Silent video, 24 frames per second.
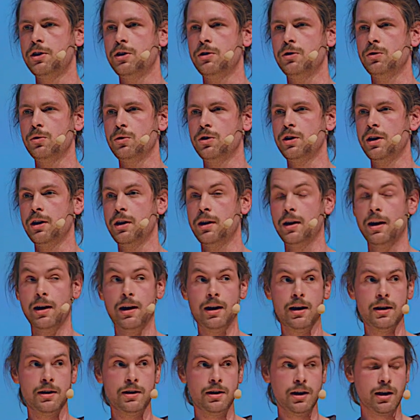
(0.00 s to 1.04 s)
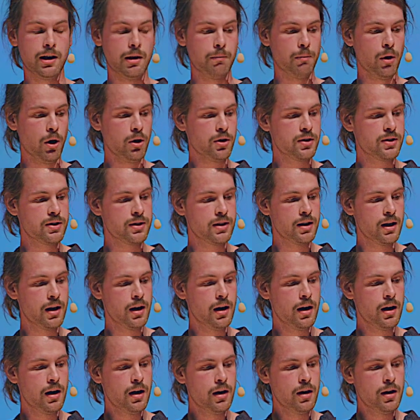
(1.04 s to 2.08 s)
to uh, tick a box,
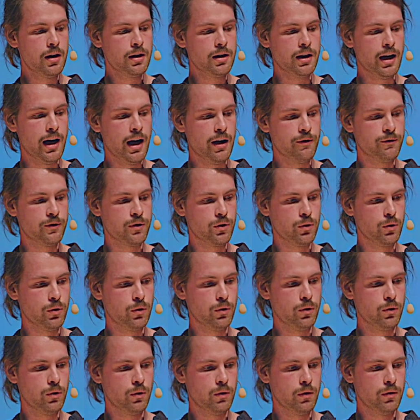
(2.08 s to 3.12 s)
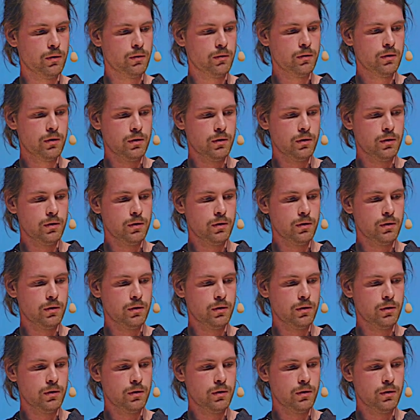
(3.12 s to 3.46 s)
they have to,